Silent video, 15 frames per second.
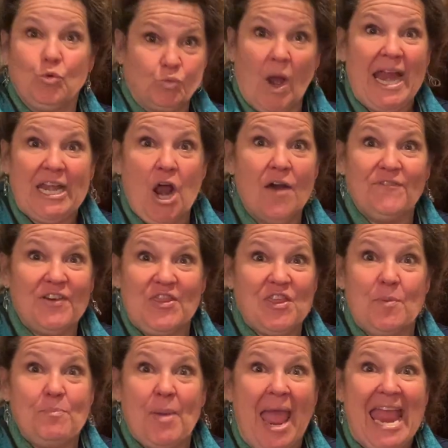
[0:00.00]
right
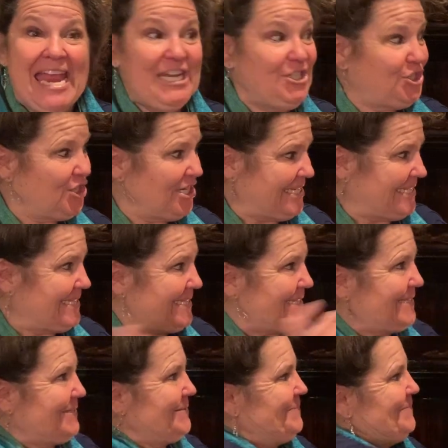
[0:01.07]
off of the
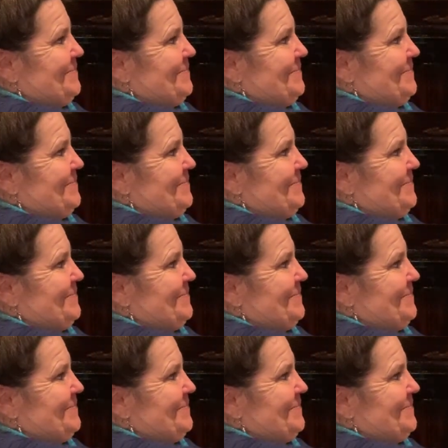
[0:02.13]
pages.